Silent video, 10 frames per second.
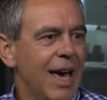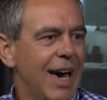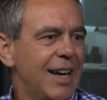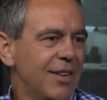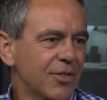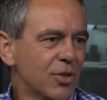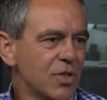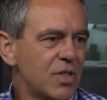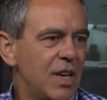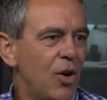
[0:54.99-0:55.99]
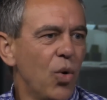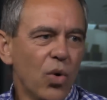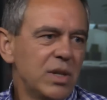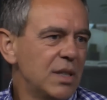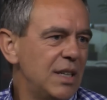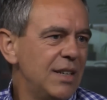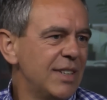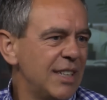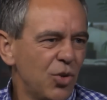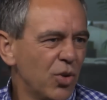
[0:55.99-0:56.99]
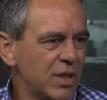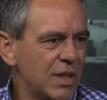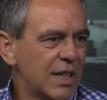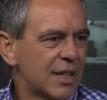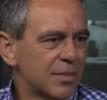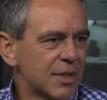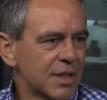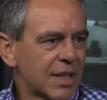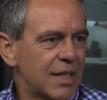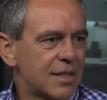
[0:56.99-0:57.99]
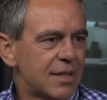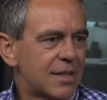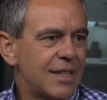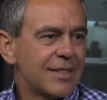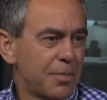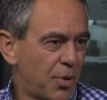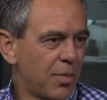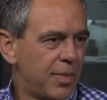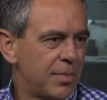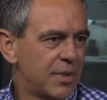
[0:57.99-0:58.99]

And of course, on, even in ordinary criminal cases, there's a problem.